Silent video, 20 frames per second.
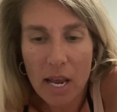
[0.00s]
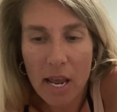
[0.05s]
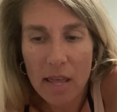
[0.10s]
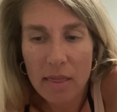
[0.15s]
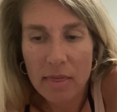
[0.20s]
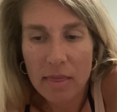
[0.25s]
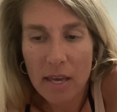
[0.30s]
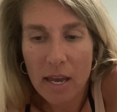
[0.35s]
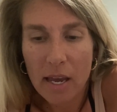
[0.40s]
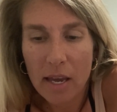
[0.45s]

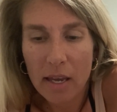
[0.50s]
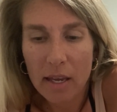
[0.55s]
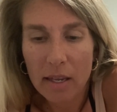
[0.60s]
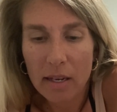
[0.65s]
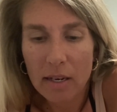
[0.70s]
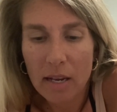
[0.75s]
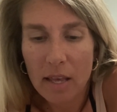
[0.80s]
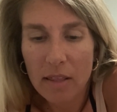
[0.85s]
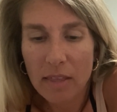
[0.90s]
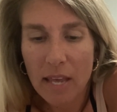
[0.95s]
And
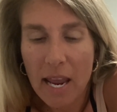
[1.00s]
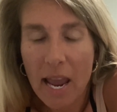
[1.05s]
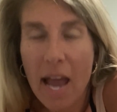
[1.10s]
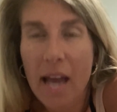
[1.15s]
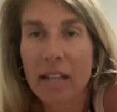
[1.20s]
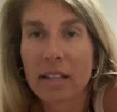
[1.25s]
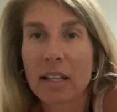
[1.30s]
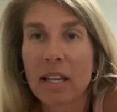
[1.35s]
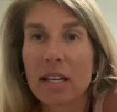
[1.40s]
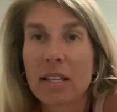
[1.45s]
then they
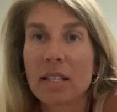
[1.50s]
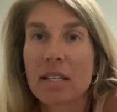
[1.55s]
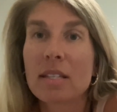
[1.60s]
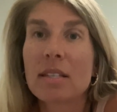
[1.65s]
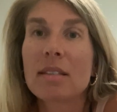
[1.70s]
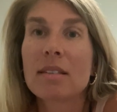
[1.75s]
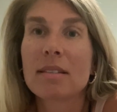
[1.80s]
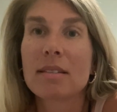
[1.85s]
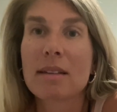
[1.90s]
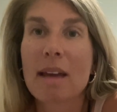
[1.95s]
had like this
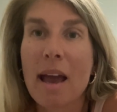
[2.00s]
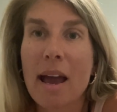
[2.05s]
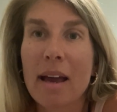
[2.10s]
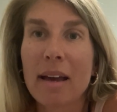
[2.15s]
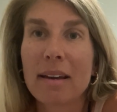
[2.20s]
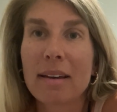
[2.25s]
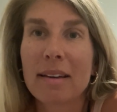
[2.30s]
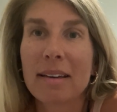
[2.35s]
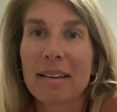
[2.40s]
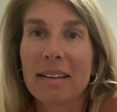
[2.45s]

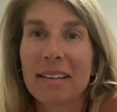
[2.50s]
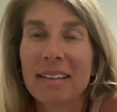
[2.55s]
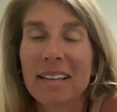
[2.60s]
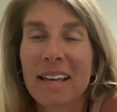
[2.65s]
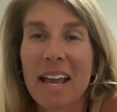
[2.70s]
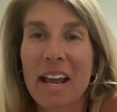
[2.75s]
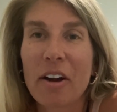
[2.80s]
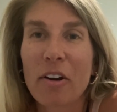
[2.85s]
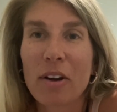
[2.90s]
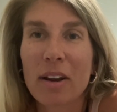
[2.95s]
snack
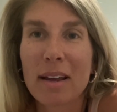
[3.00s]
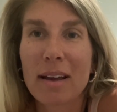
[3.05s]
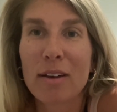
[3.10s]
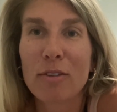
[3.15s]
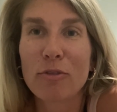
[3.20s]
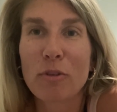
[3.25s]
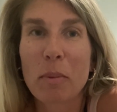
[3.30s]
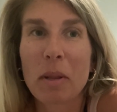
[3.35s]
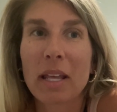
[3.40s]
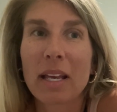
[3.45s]
area
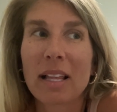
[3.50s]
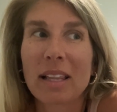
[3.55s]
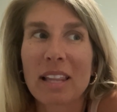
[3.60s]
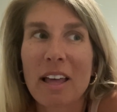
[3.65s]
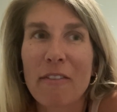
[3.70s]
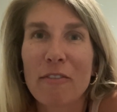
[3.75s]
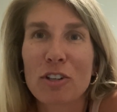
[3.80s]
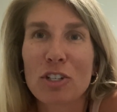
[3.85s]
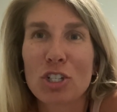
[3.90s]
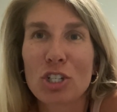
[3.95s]
from like
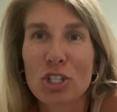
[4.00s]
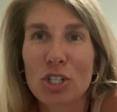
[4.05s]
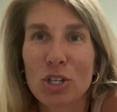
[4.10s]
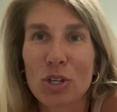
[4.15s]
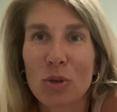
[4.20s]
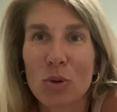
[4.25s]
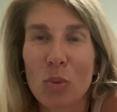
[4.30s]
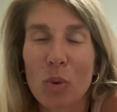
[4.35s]
11 to 2